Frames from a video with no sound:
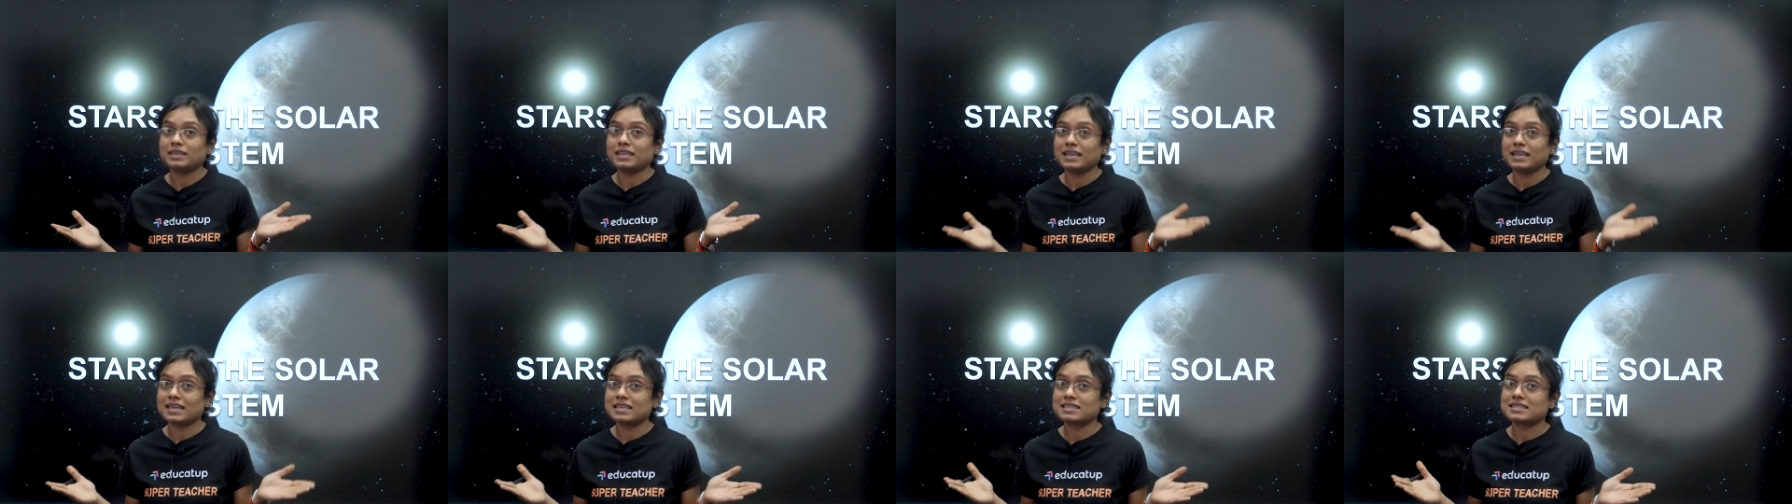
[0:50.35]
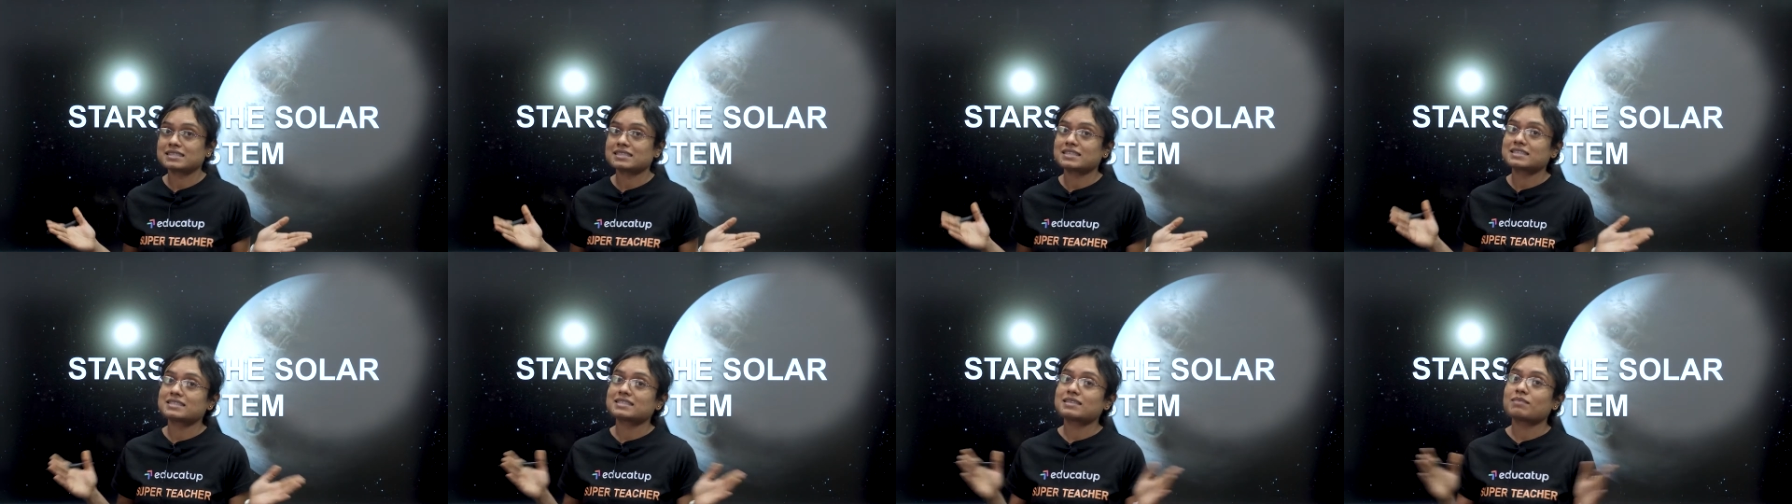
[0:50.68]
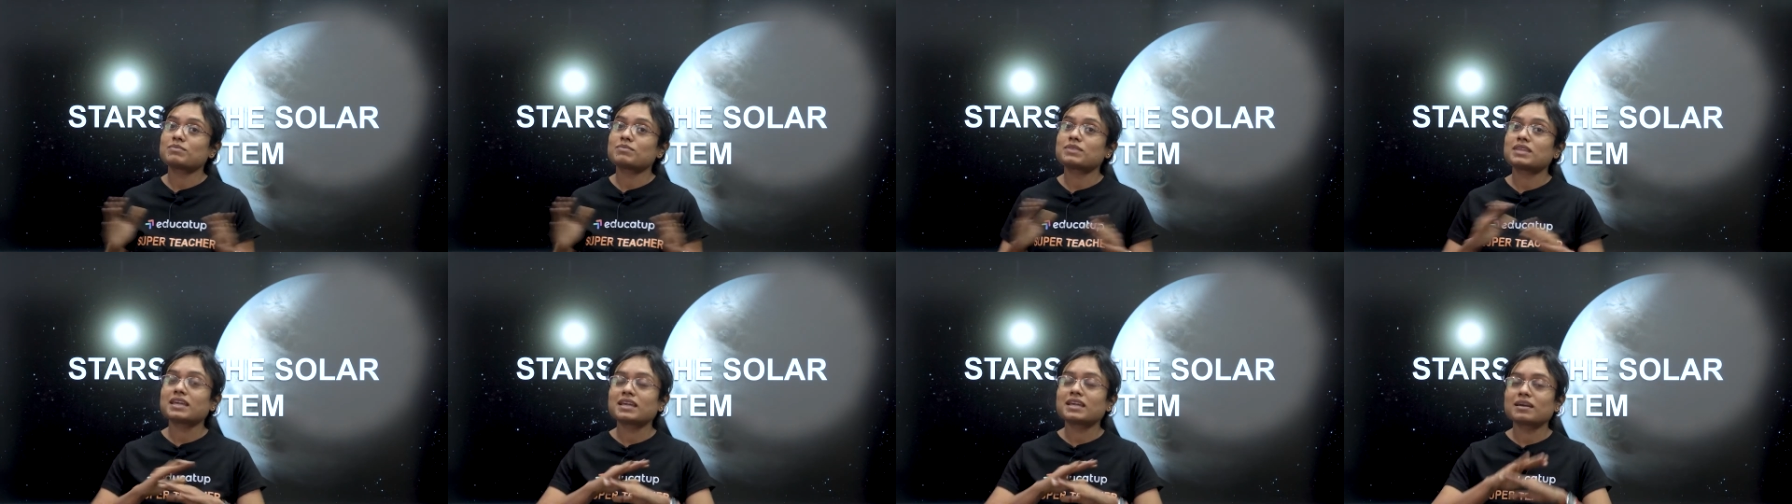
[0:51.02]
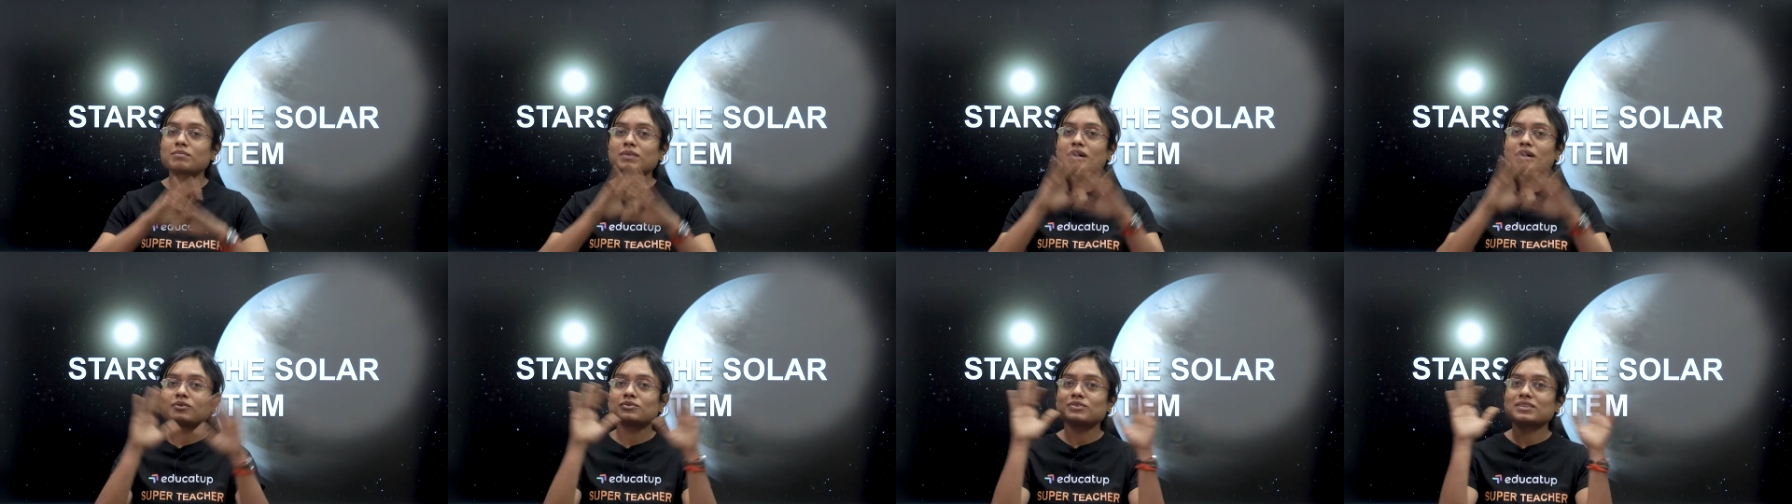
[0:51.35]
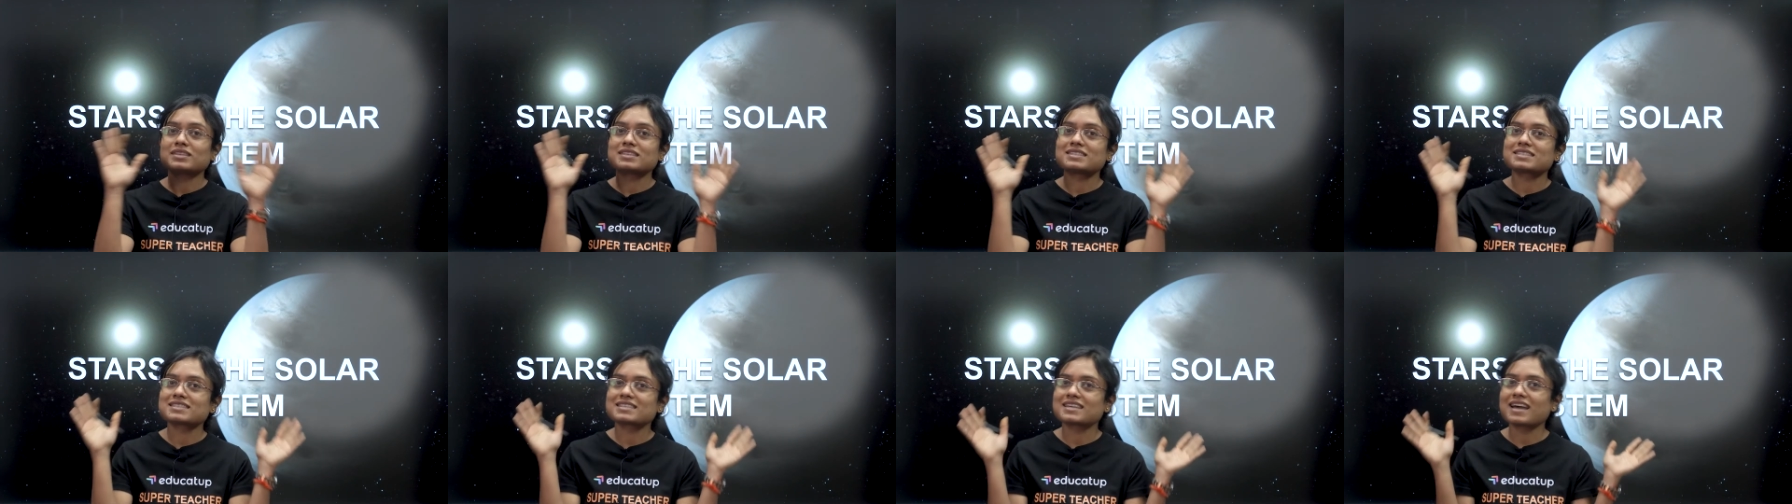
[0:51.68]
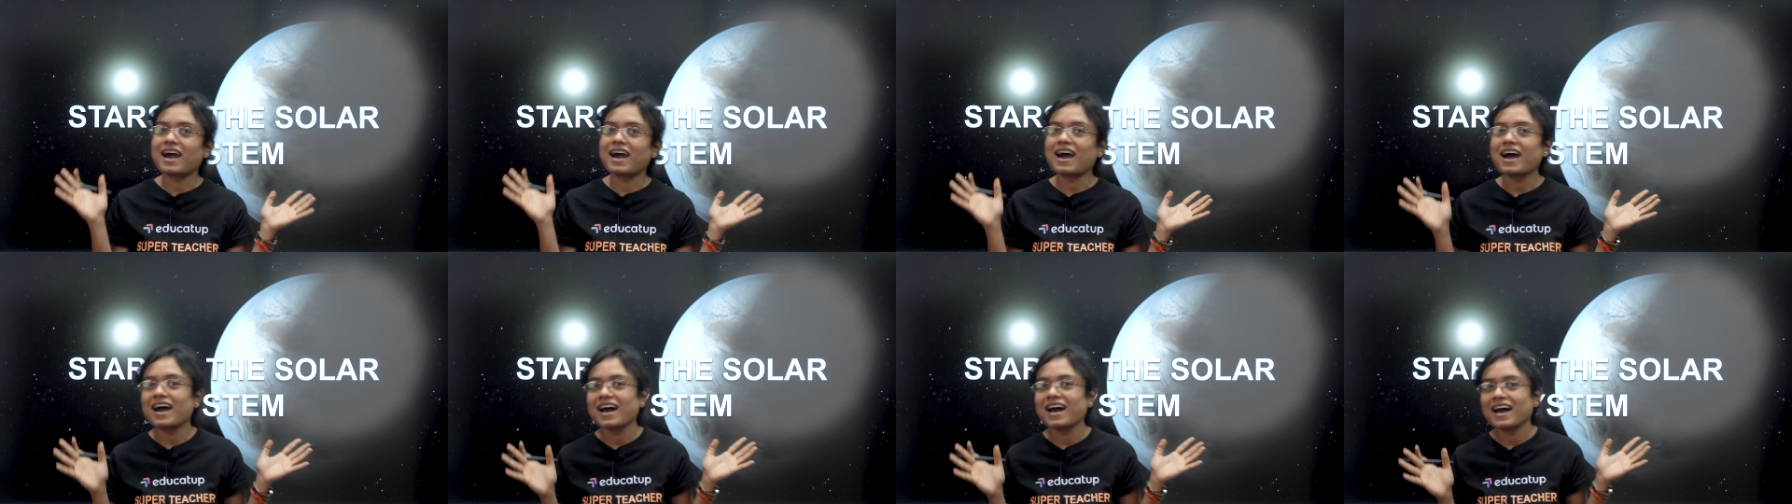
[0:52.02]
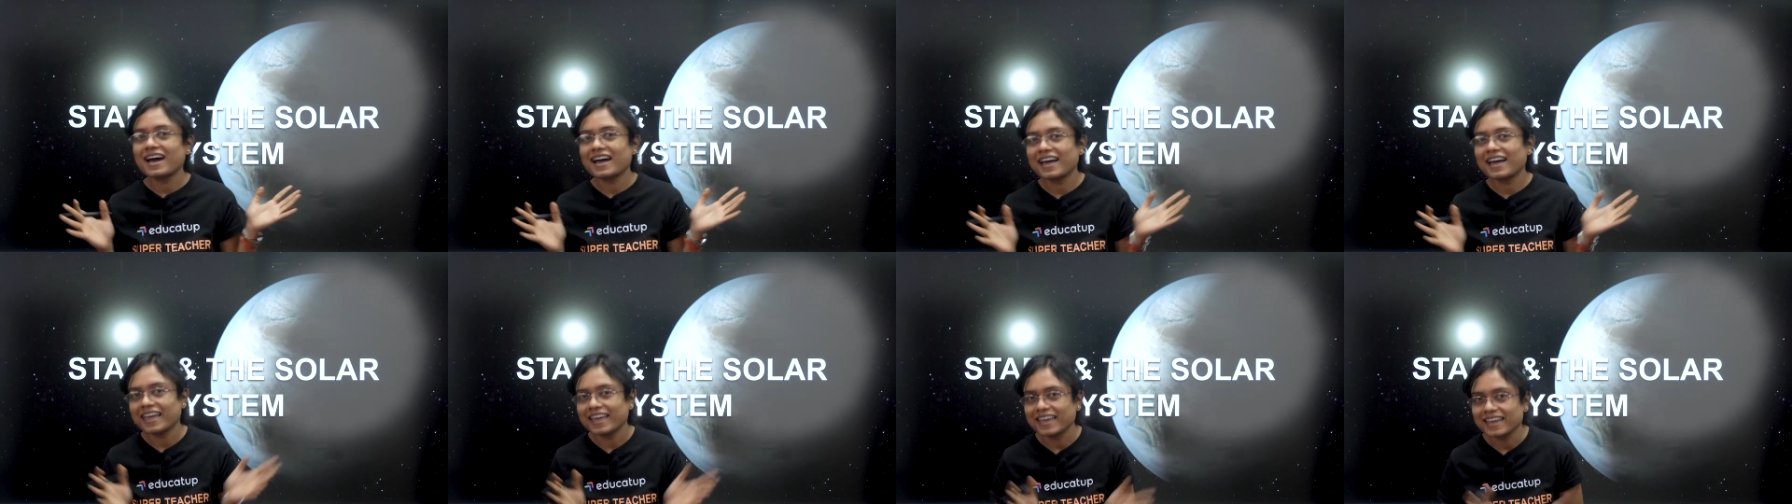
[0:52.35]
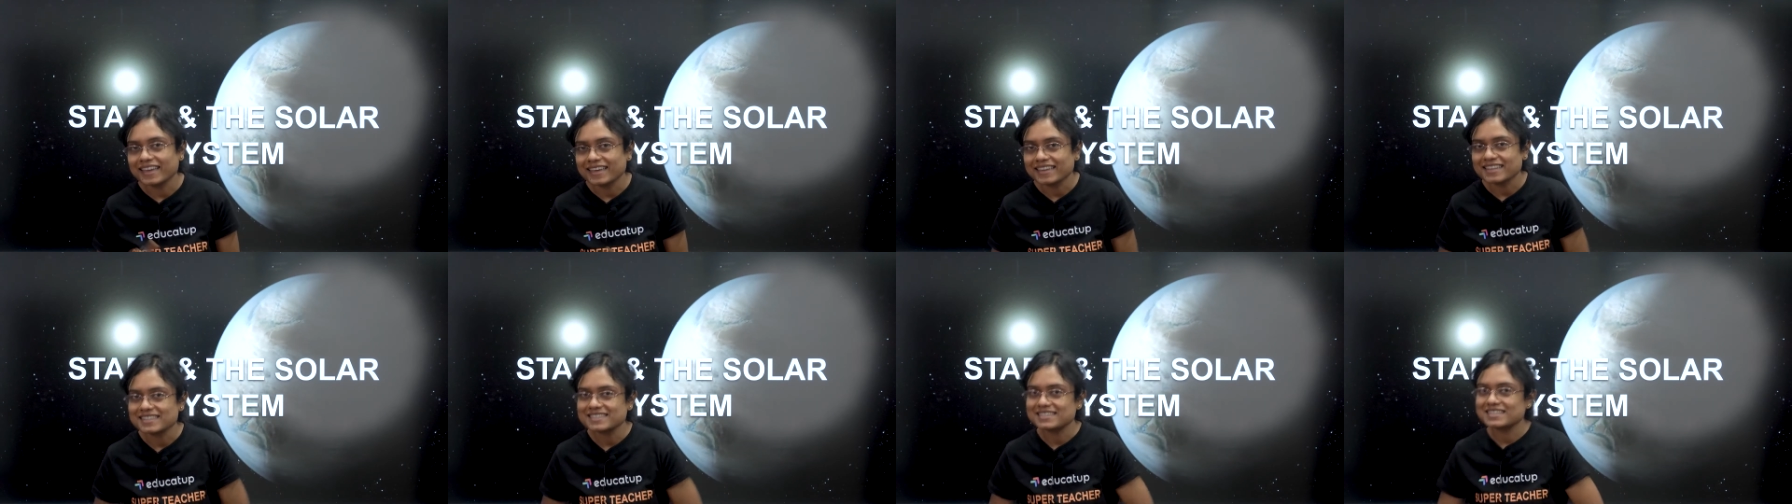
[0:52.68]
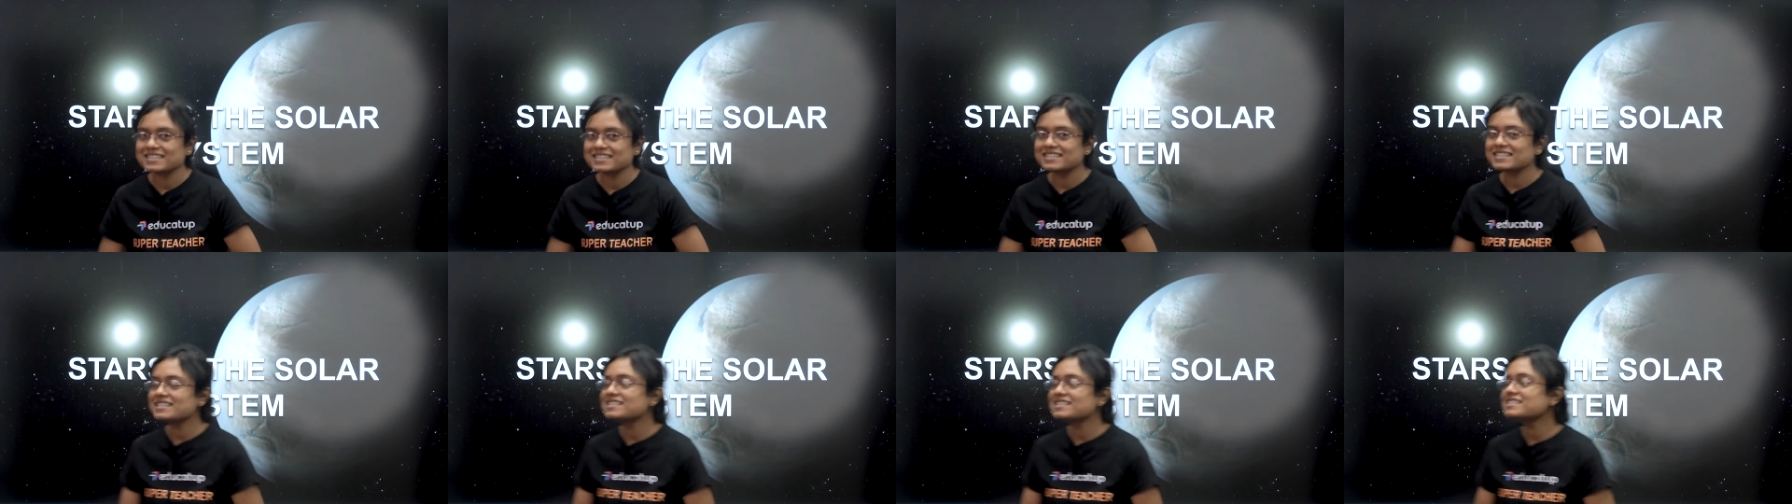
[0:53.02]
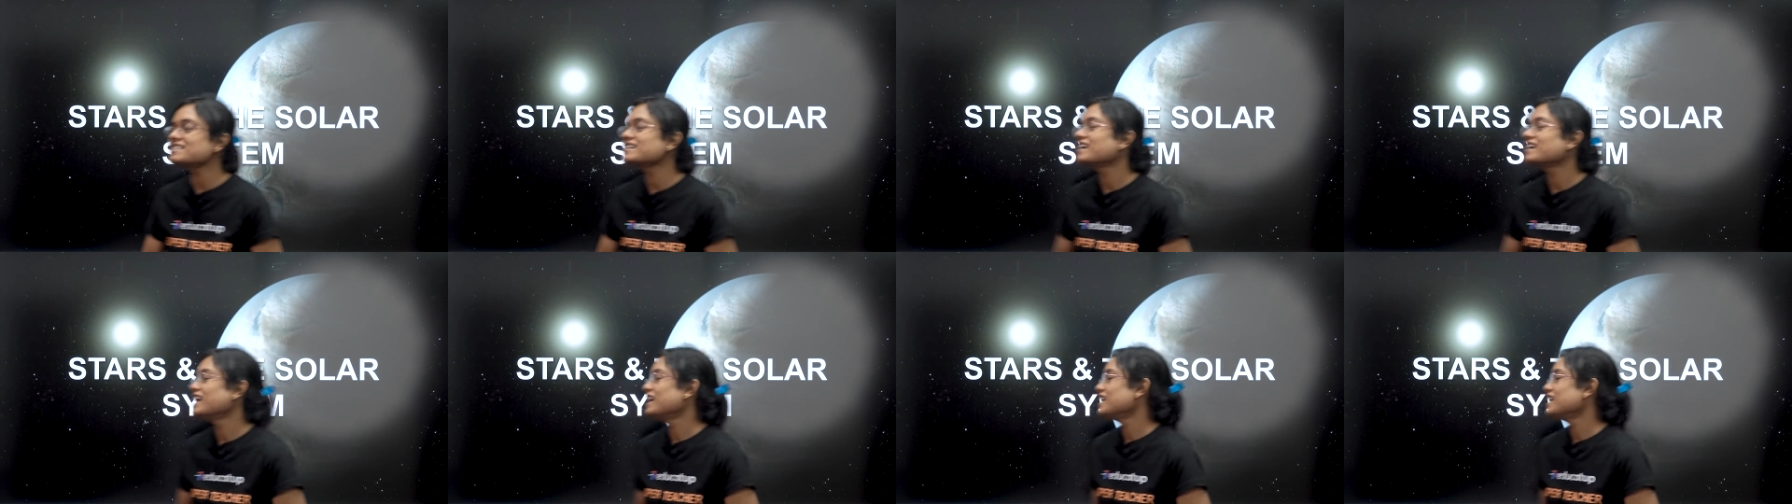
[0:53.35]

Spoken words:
Yes, something about the sky, isn't it?